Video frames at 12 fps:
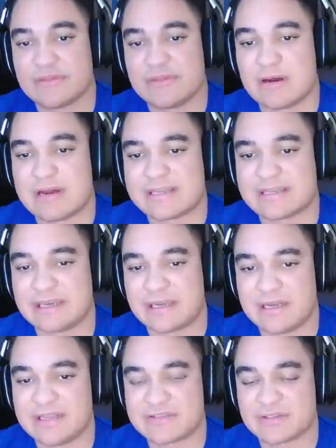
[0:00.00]
Now I
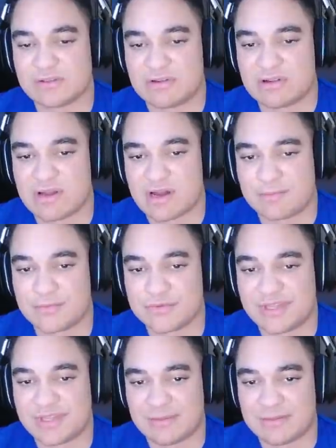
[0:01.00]
get it, it's a lot more
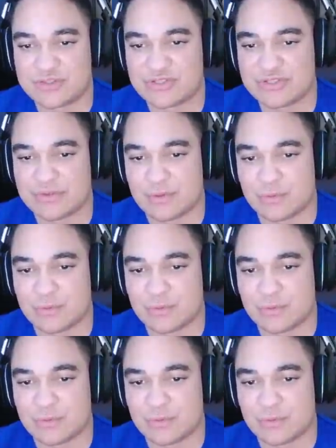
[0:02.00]
damage than the